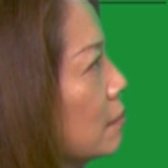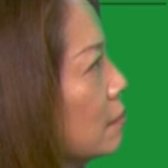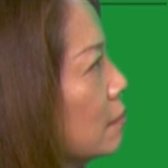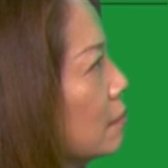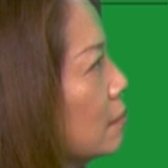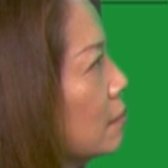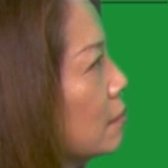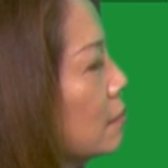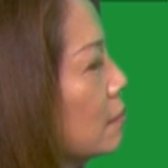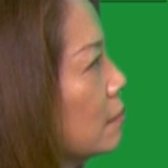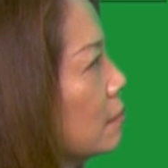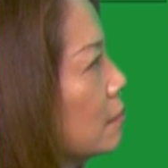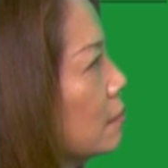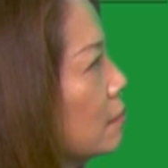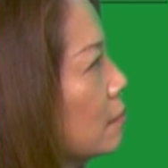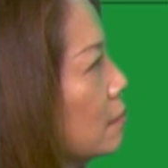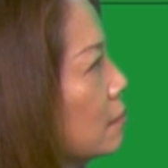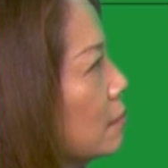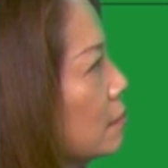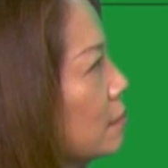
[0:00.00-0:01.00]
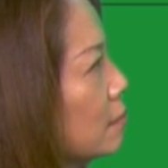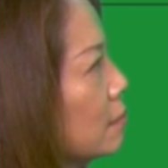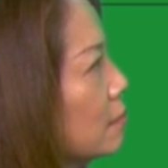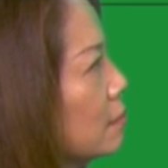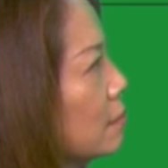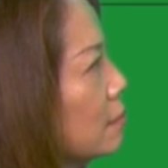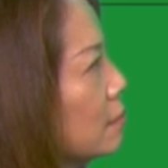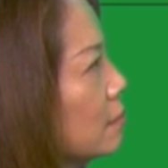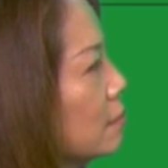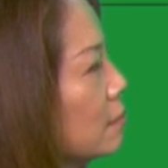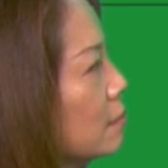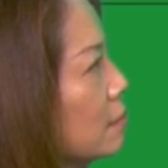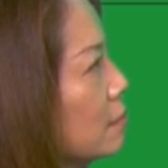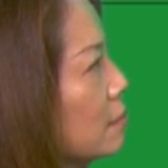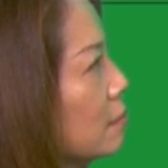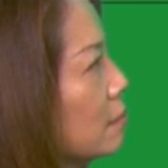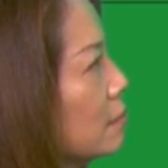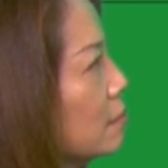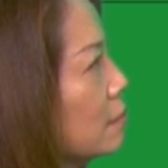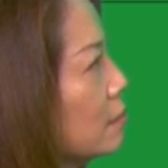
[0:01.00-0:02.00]

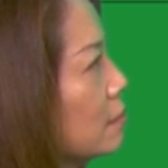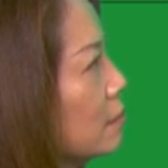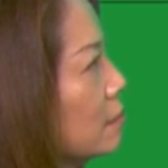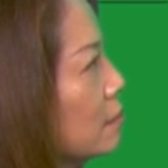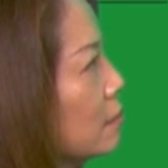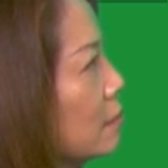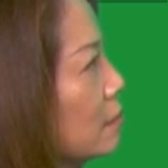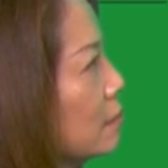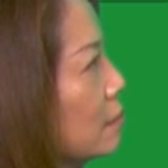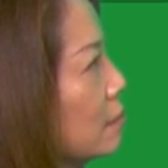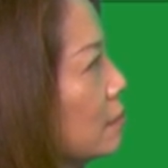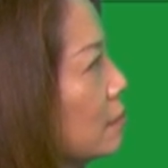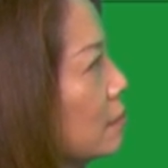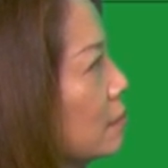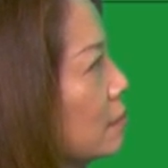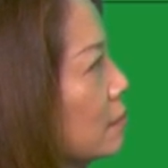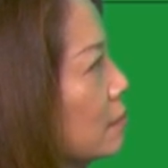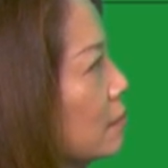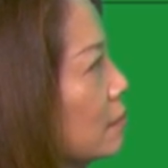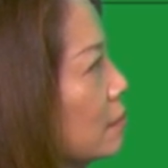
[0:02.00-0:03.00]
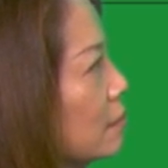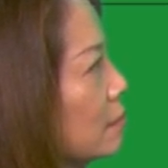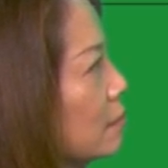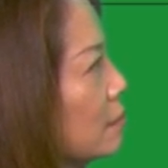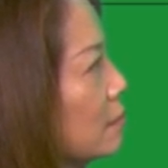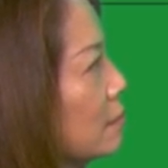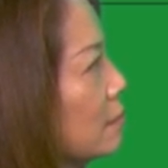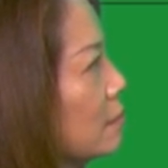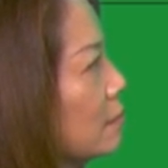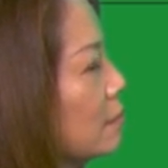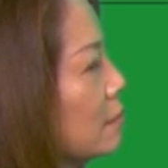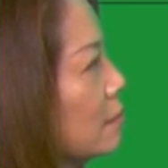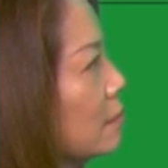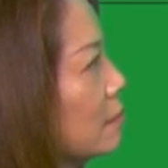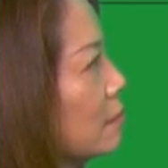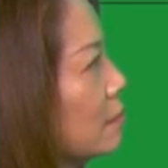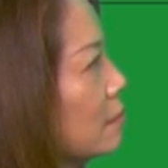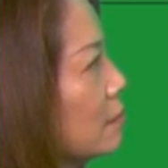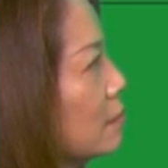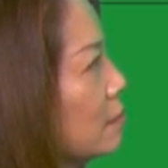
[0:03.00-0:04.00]

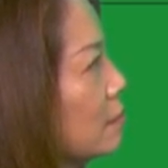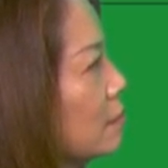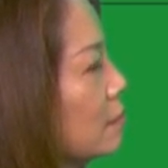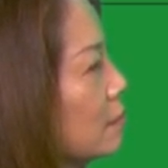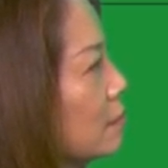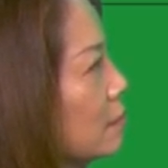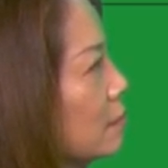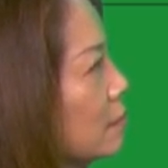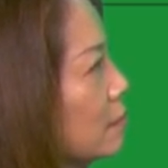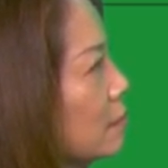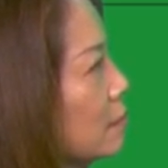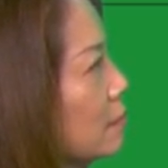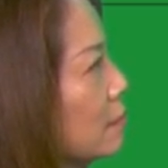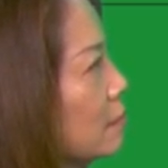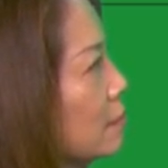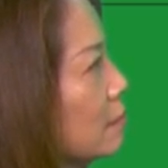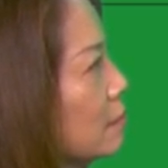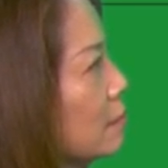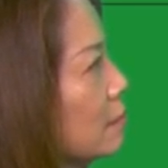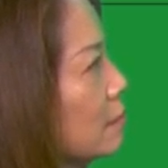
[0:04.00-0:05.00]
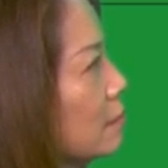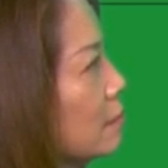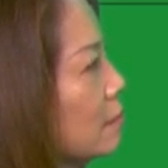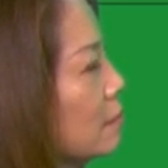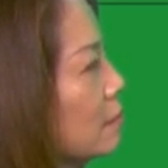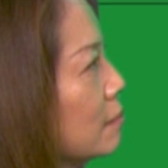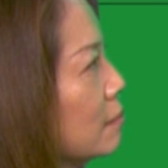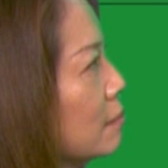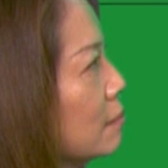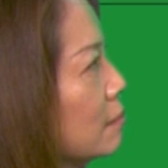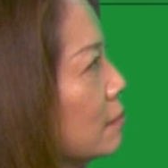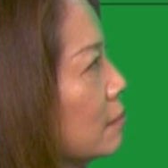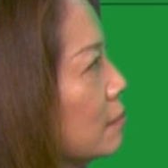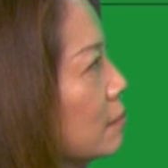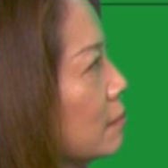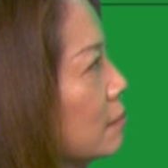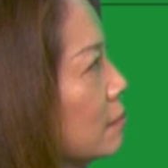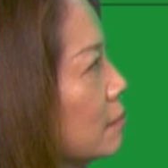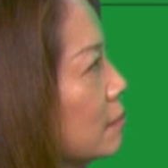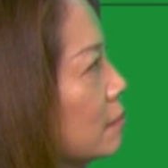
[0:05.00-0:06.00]

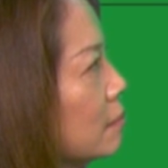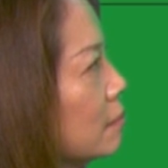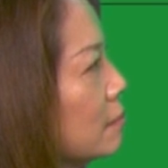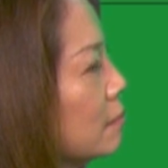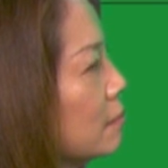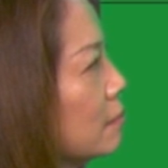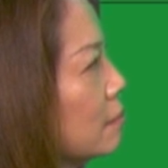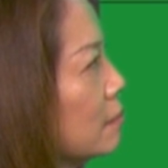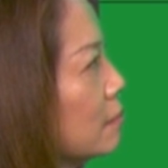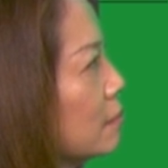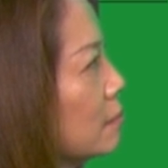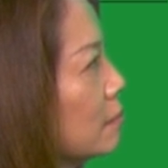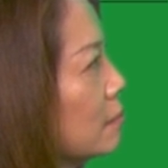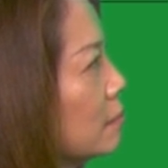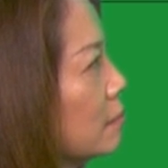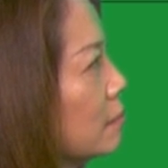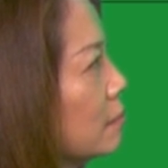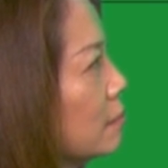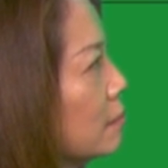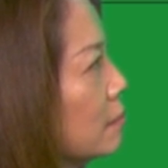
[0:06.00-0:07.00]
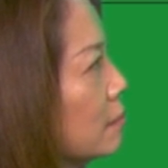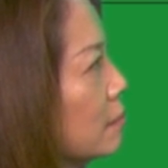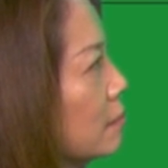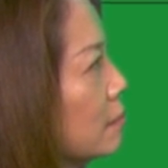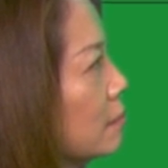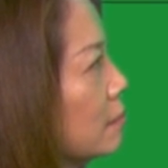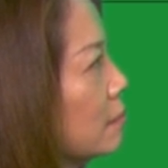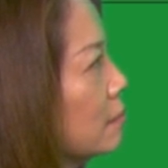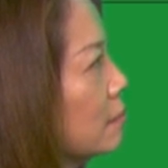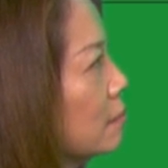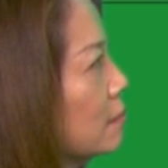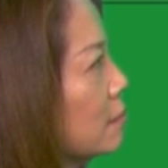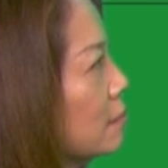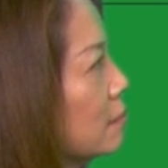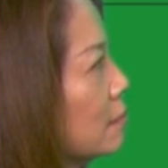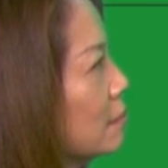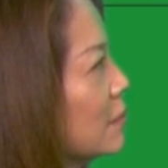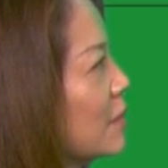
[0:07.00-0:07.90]
This person isn't speaking.